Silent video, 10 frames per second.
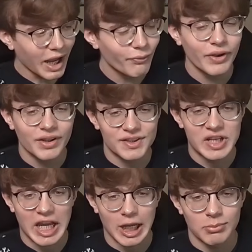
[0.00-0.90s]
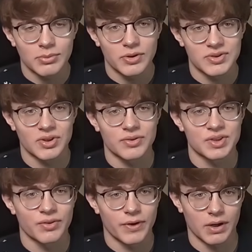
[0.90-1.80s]
think this game deserves
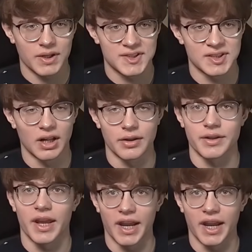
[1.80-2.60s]
a very solid A